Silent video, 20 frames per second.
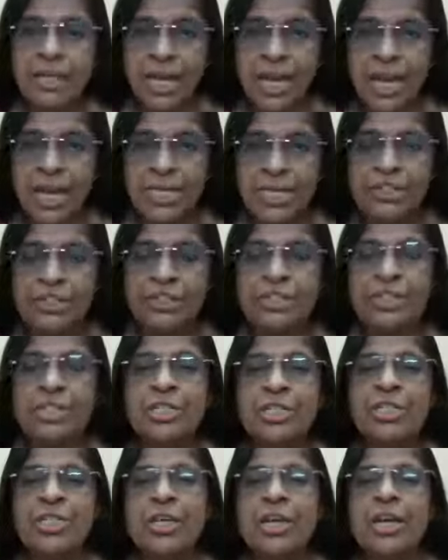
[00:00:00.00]

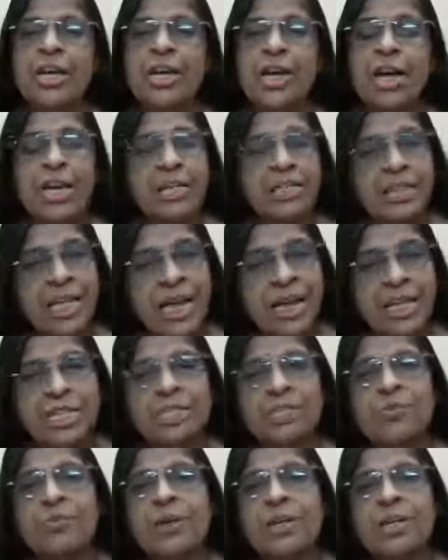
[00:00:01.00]
energy, and that
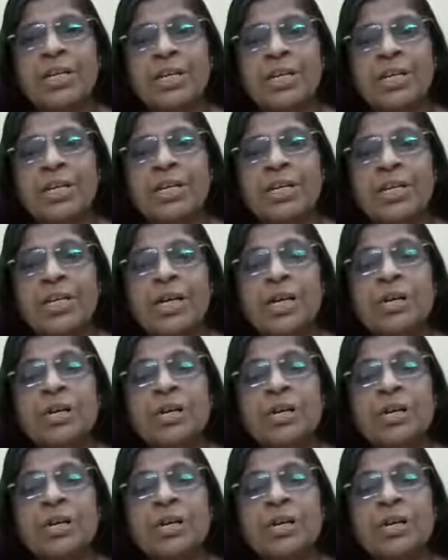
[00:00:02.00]
is working.